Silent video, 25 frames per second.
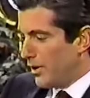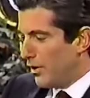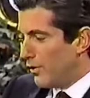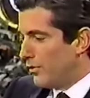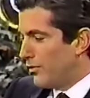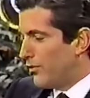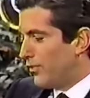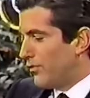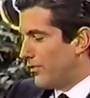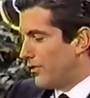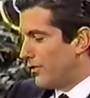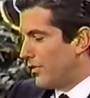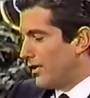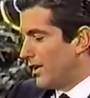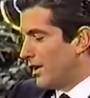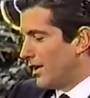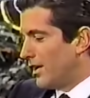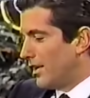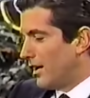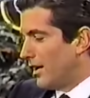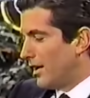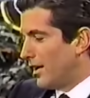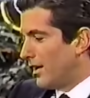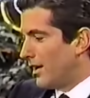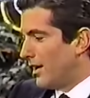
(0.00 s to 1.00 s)
you've... Uh,
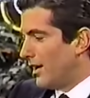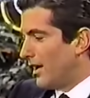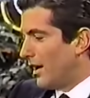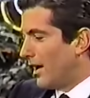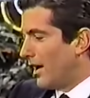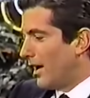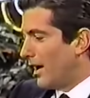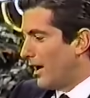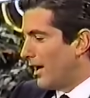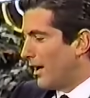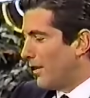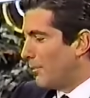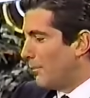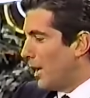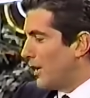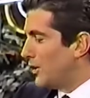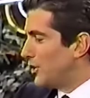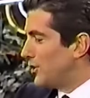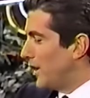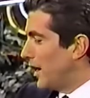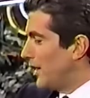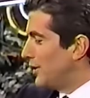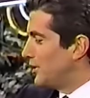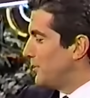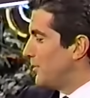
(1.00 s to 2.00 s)
my
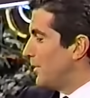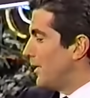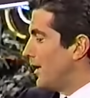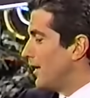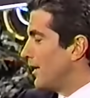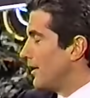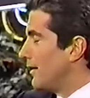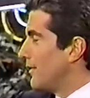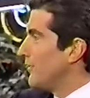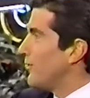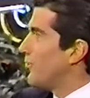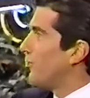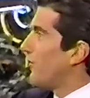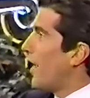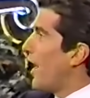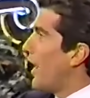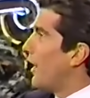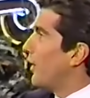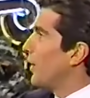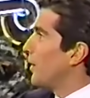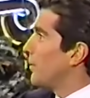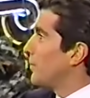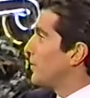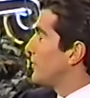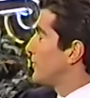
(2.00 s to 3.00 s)
judgment in
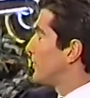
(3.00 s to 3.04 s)
following